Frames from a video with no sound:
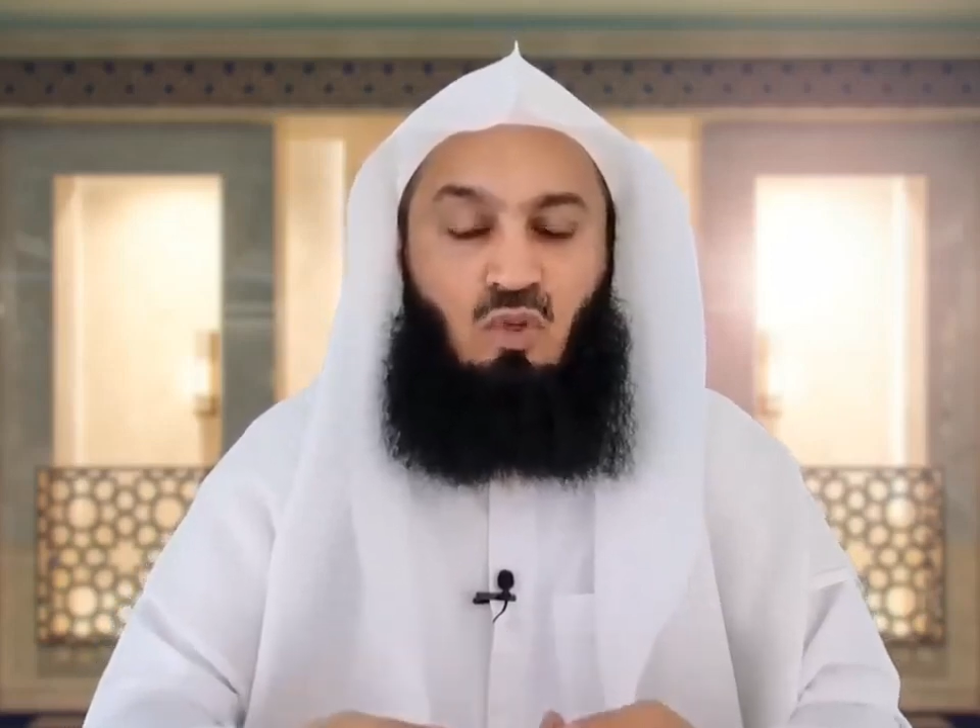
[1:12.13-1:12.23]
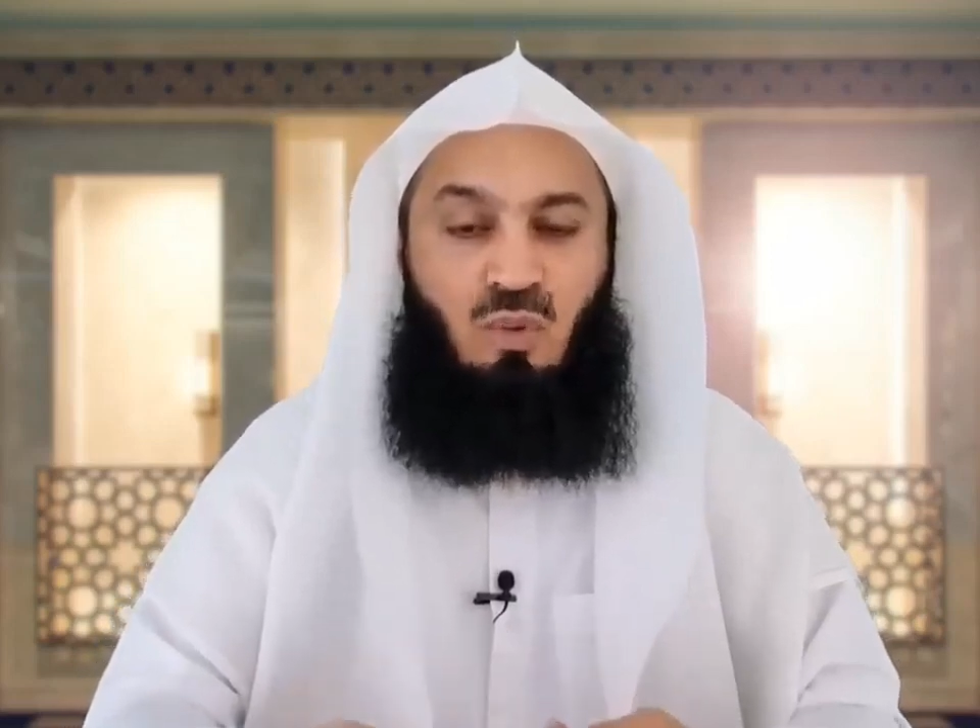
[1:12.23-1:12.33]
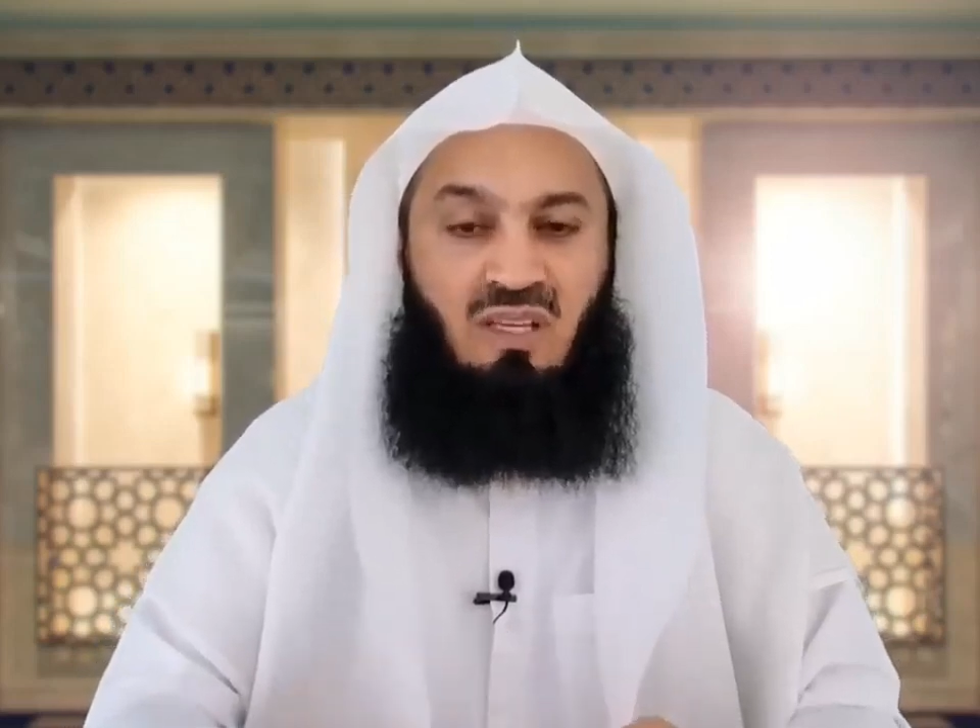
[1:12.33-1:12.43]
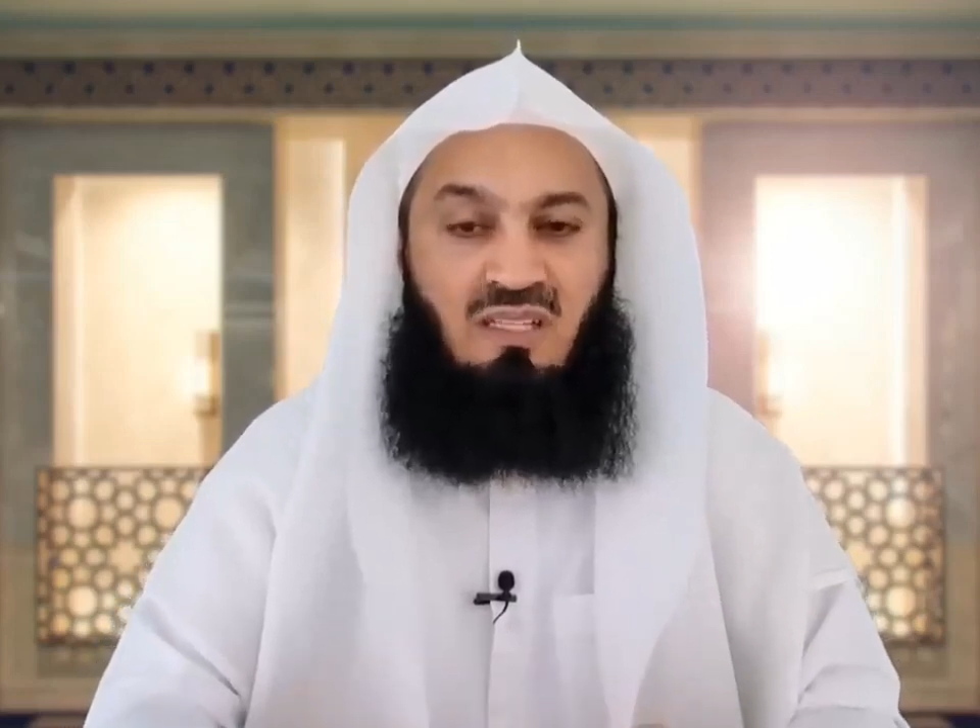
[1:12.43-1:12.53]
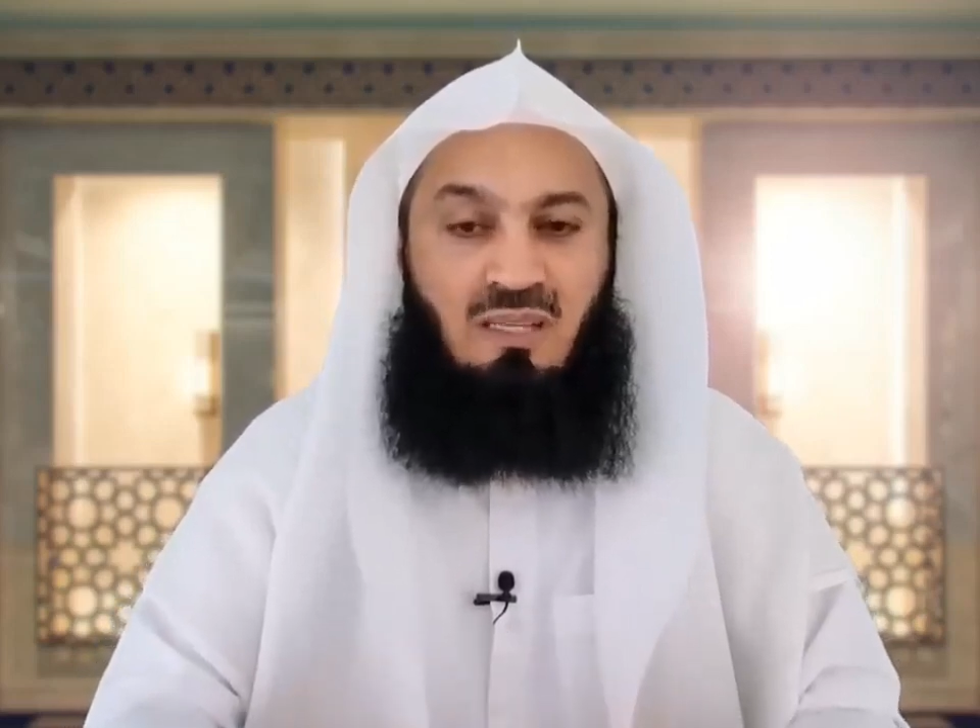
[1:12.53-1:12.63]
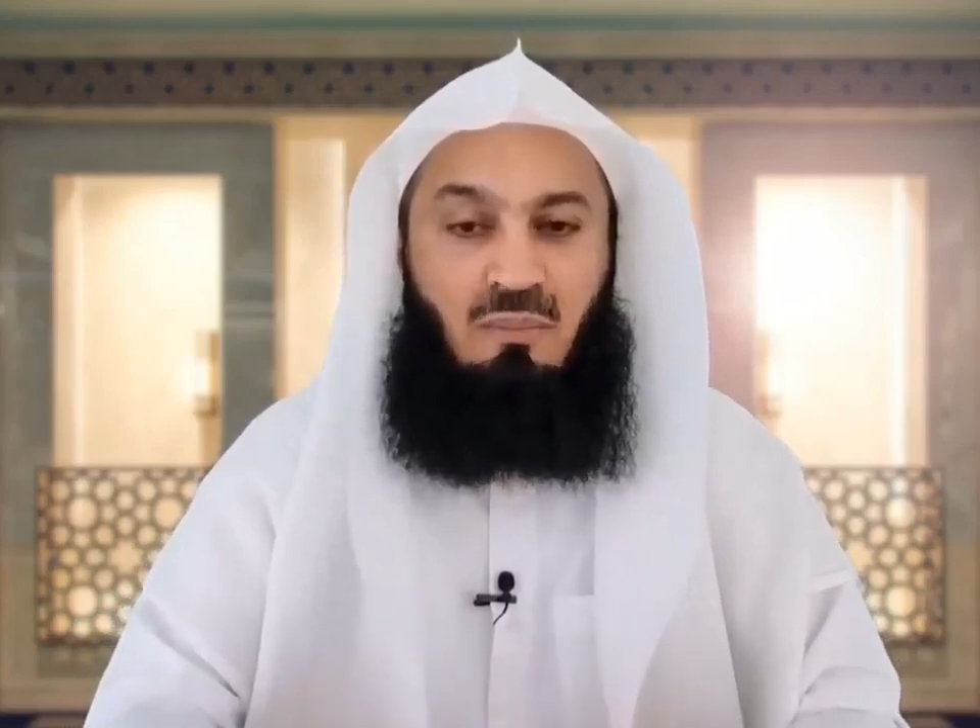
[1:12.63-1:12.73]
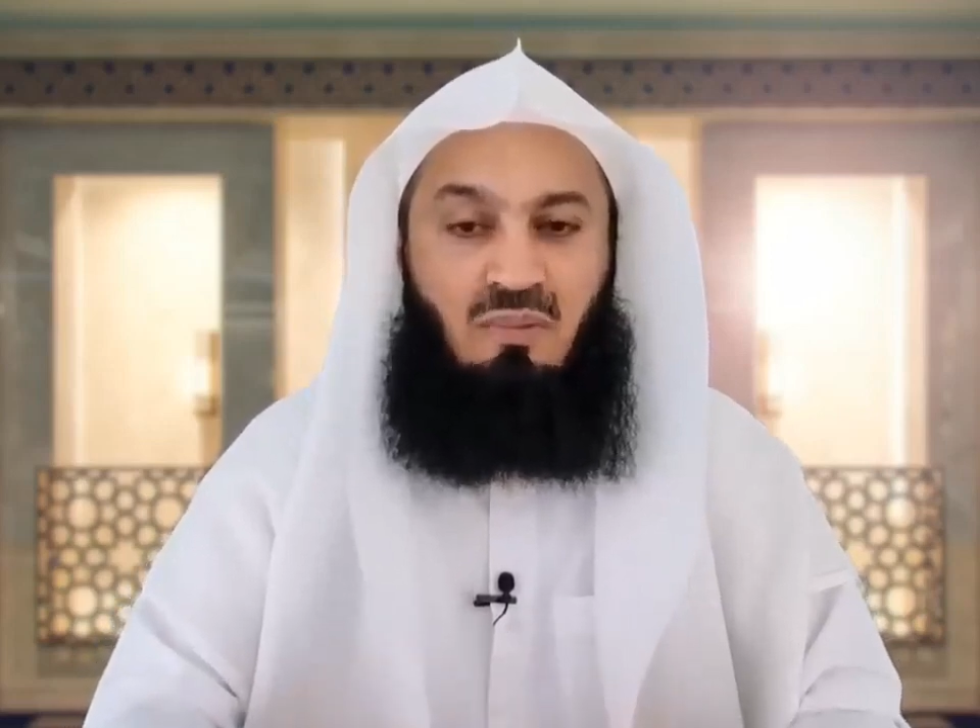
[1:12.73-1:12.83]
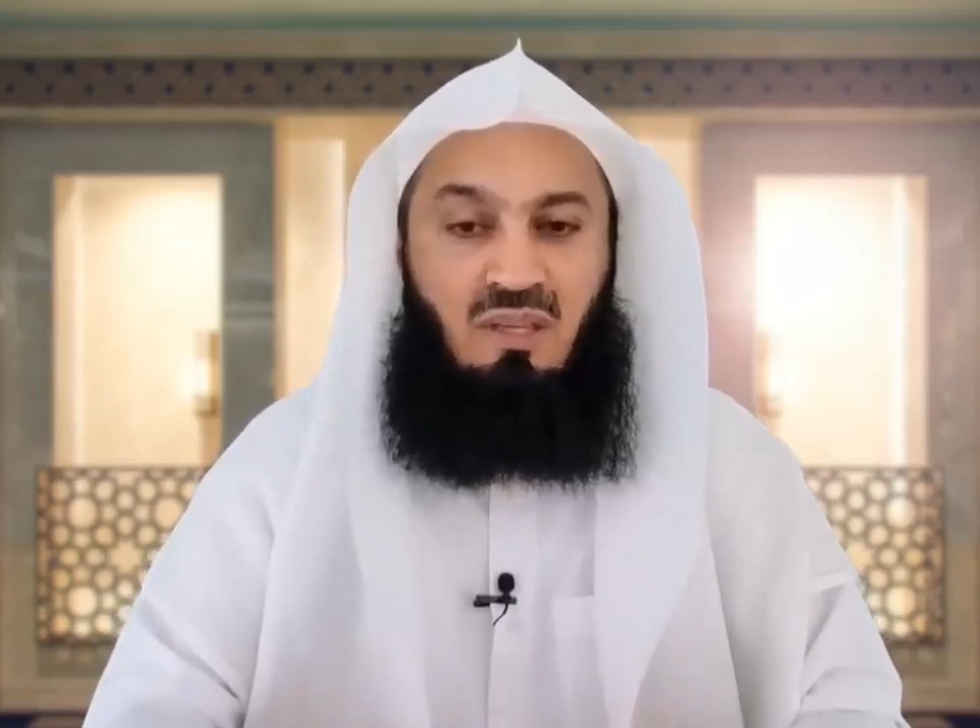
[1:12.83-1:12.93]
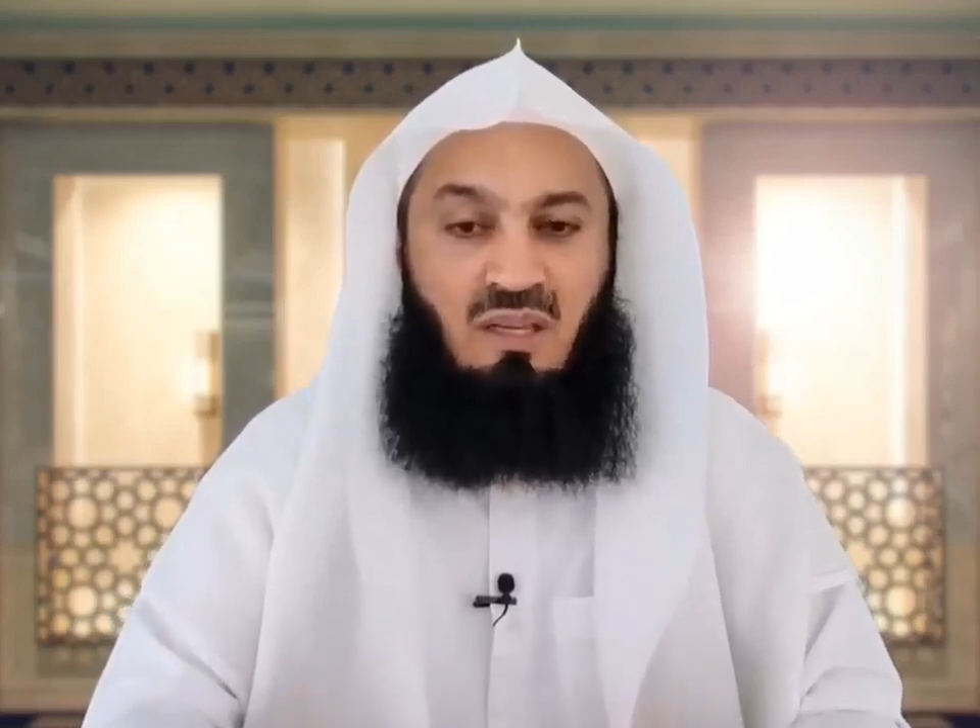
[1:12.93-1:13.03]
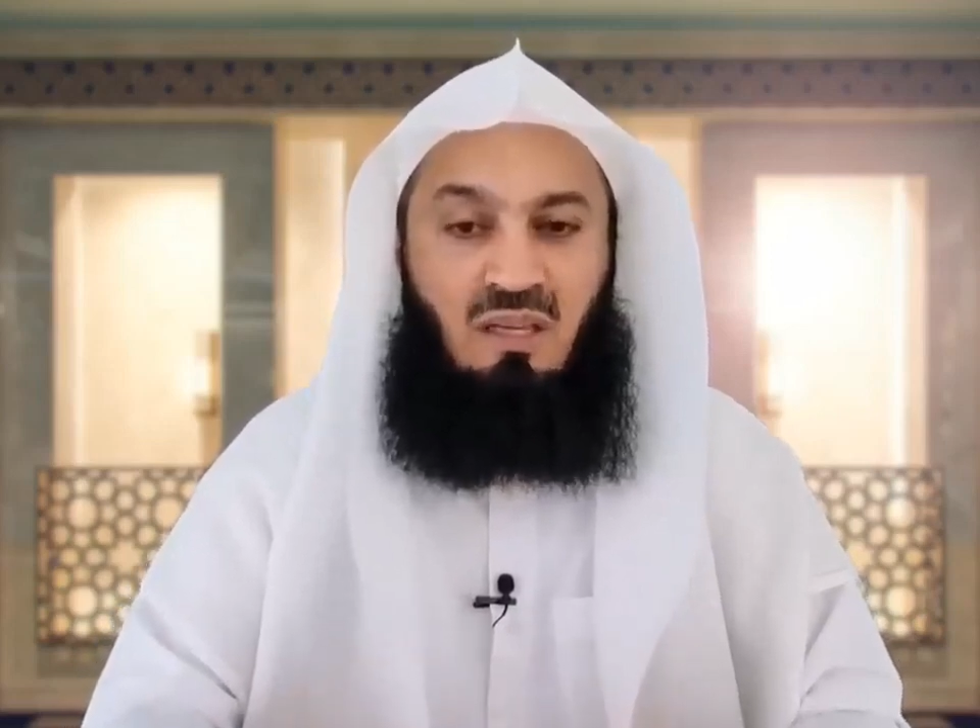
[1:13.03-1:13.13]
doing
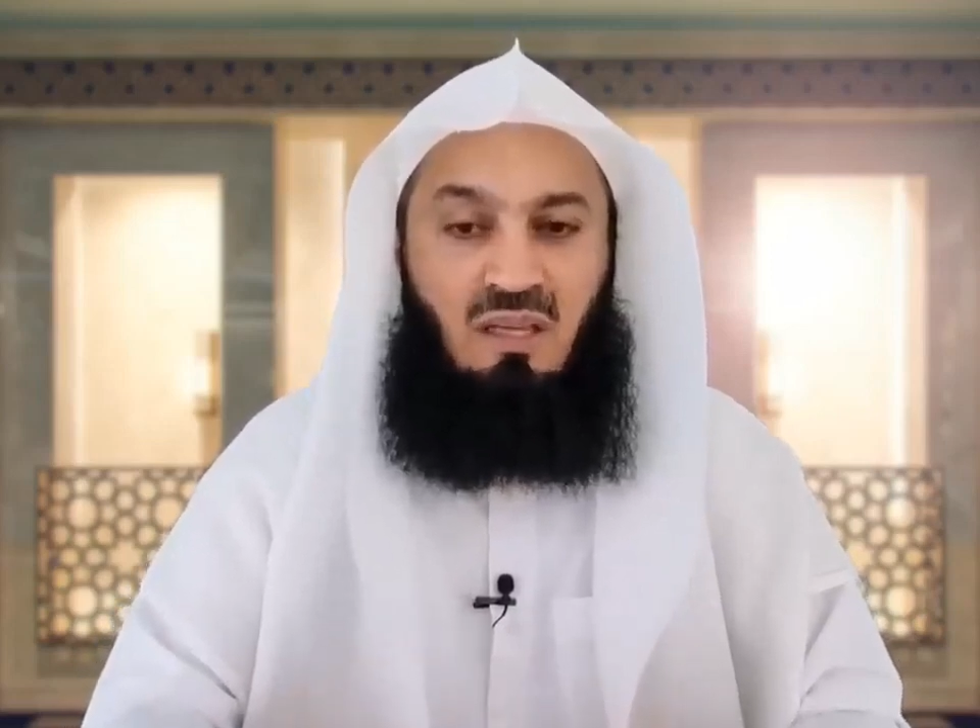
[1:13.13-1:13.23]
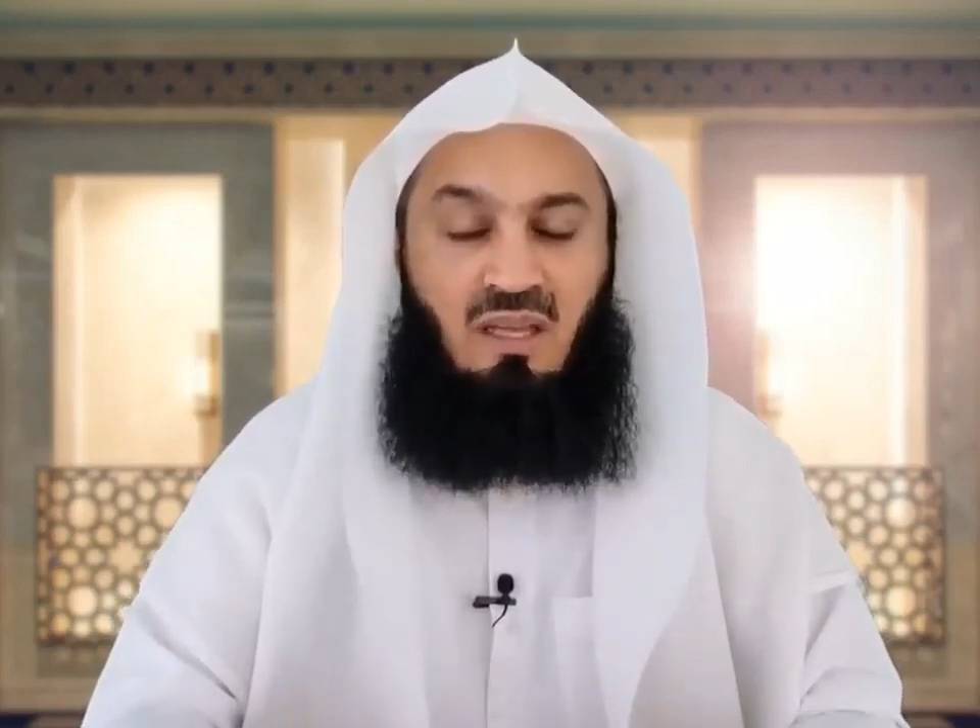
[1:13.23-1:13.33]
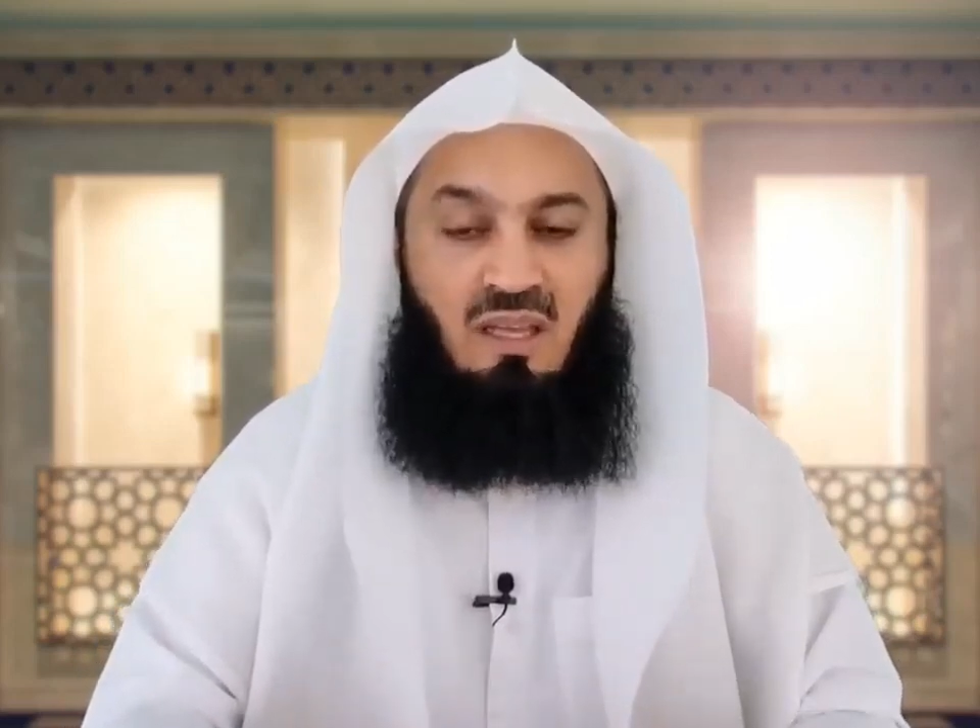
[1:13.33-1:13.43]
something